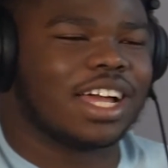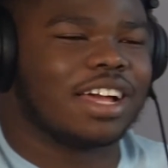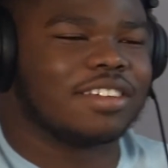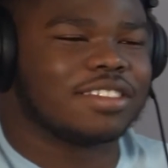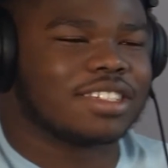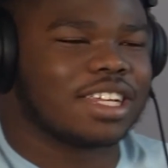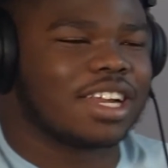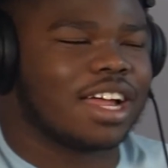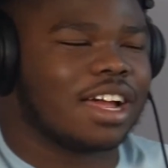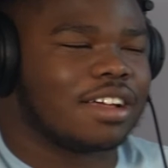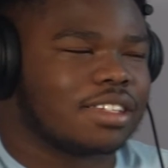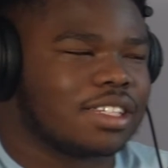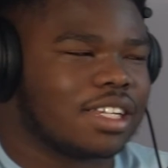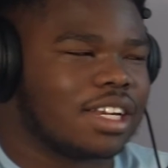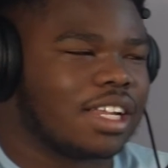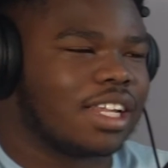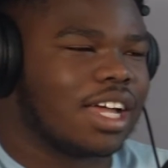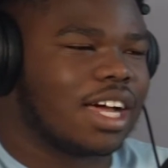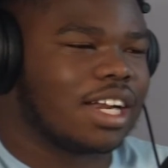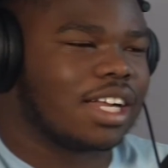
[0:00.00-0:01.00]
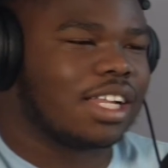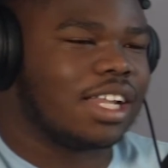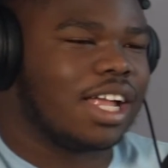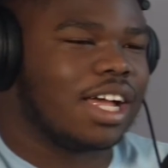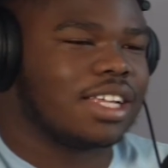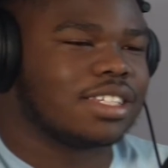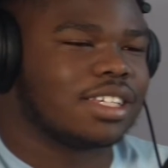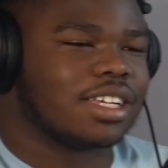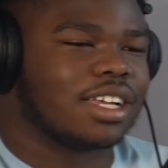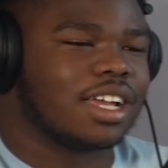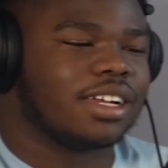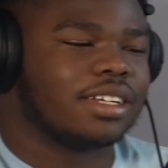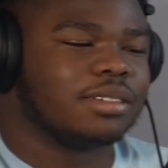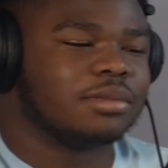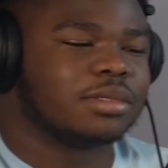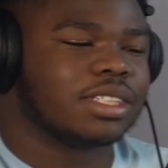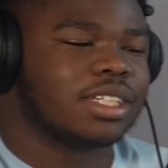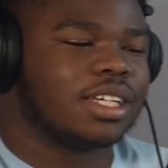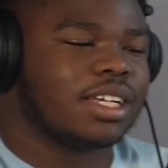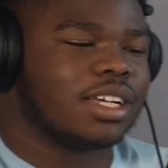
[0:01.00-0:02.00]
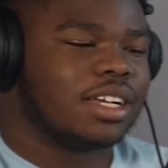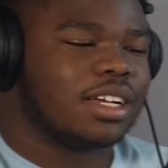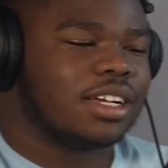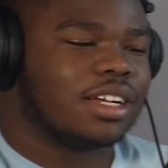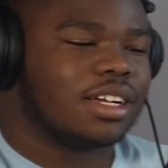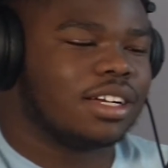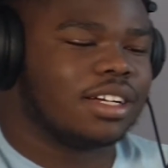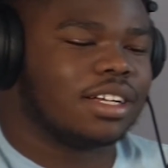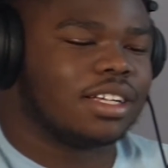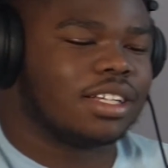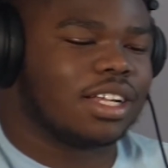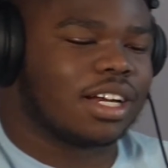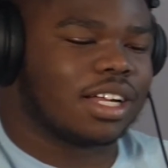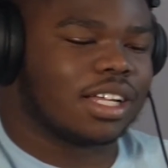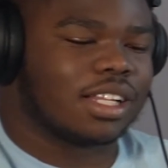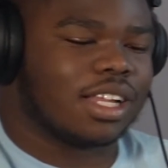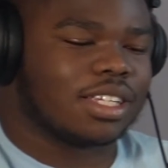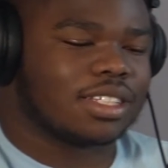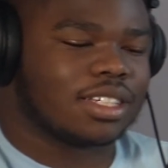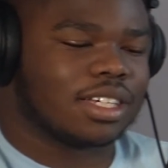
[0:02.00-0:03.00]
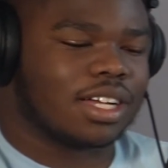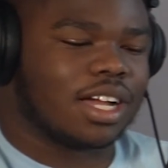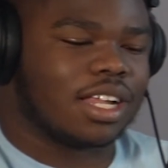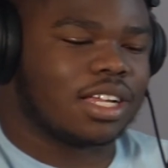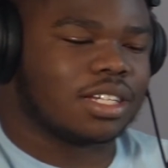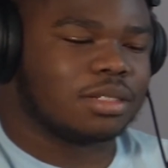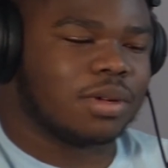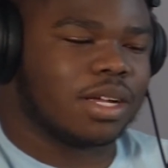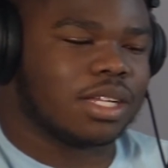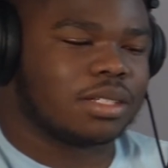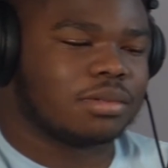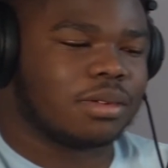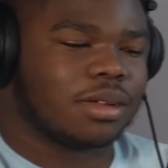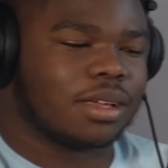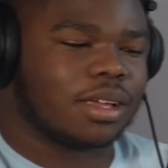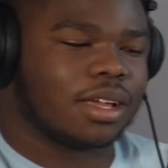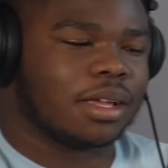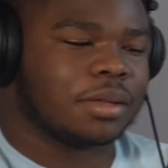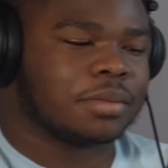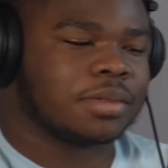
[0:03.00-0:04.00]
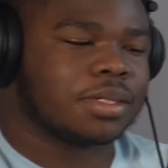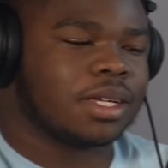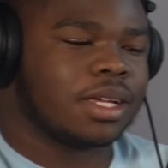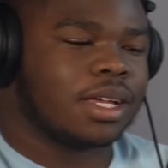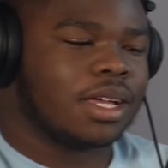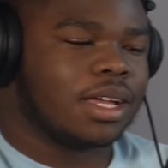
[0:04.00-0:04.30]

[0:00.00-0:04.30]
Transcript: I've seen a lot of classic games, a lot of classic college basketball games.